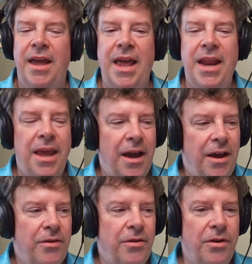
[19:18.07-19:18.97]
Any
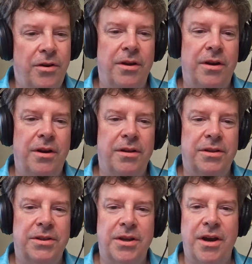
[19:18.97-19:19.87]
other good
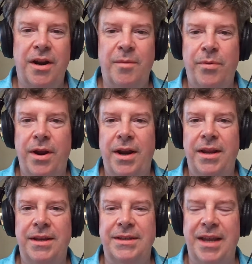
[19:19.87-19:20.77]
sonic
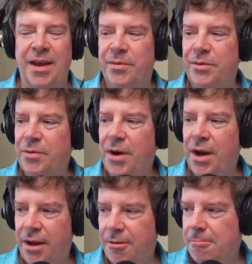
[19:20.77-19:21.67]
branding examples,
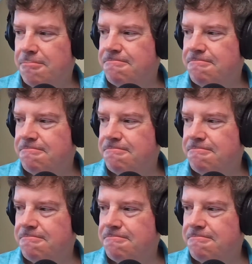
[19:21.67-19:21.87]
Randy?